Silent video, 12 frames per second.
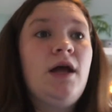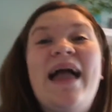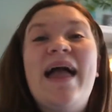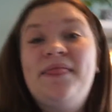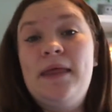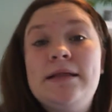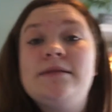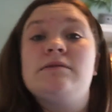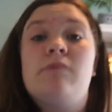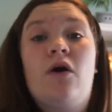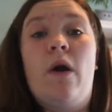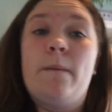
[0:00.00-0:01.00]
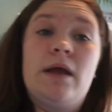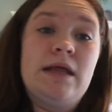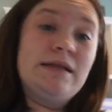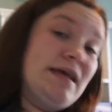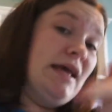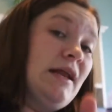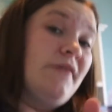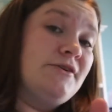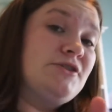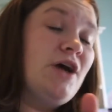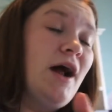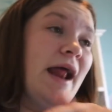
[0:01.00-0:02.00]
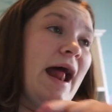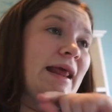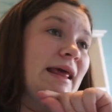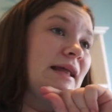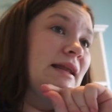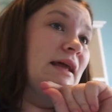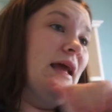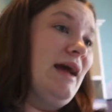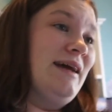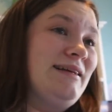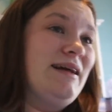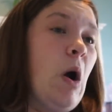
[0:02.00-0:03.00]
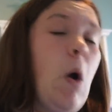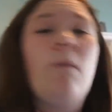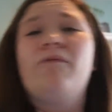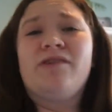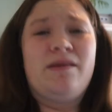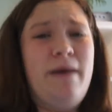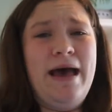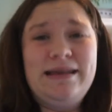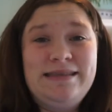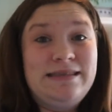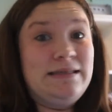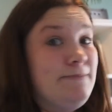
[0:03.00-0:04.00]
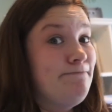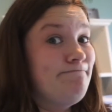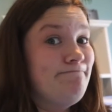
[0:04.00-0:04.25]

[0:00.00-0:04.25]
And then tomorrow I'm gonna take another shot at it. Hope for the best.